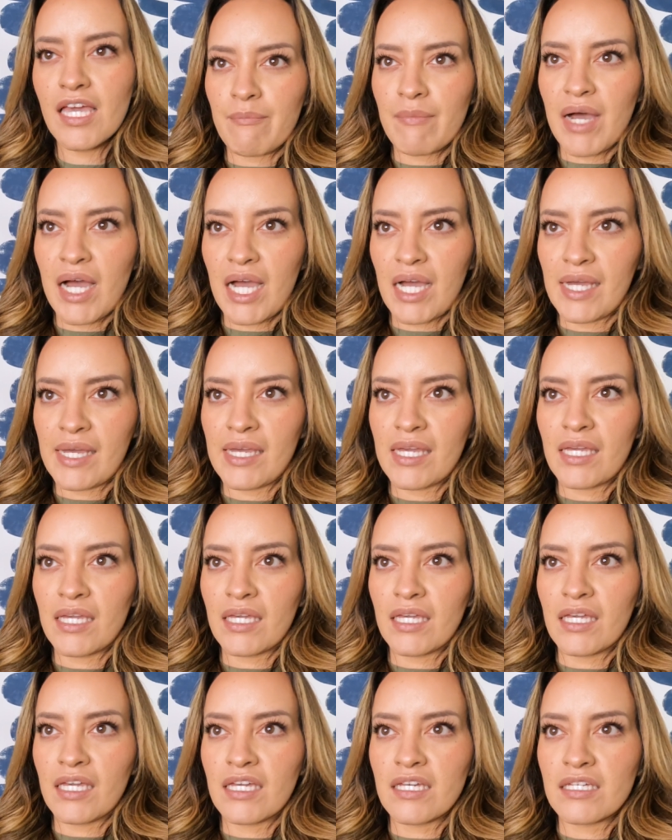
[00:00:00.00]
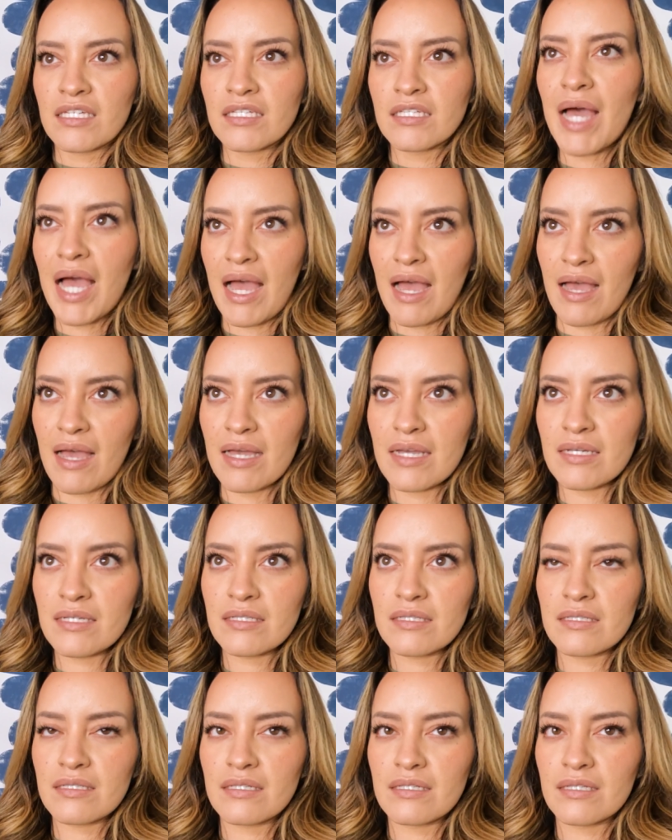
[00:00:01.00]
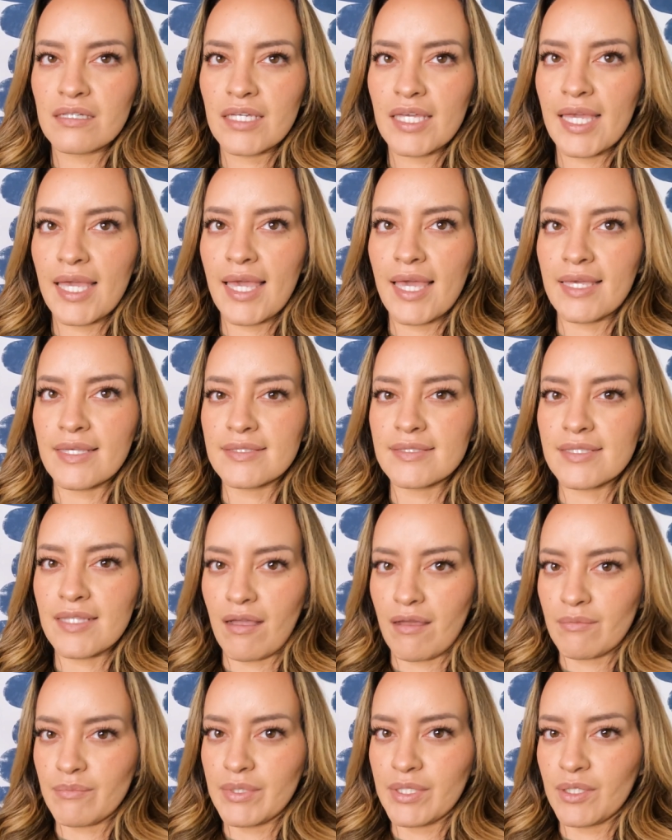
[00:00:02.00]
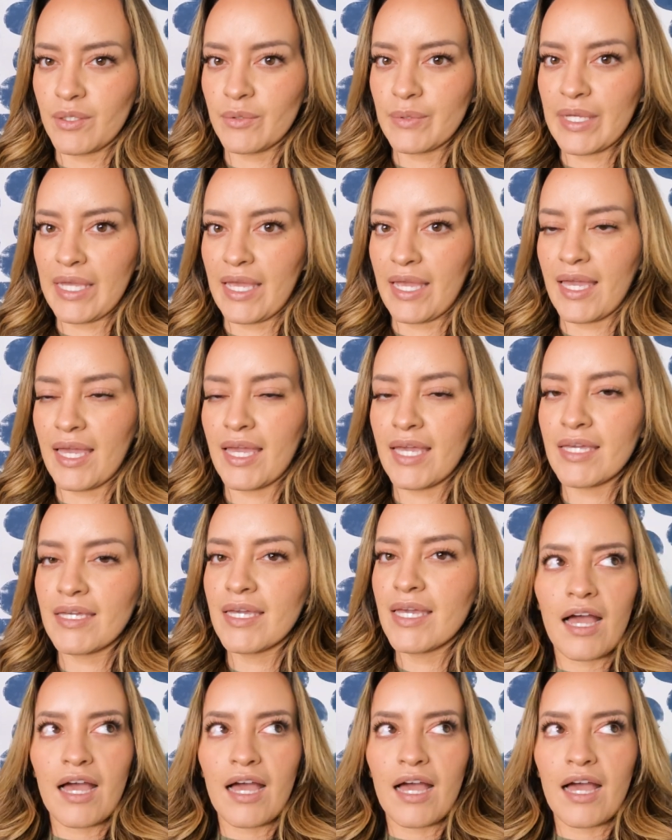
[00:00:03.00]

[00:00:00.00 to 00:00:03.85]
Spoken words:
My back has not been okay.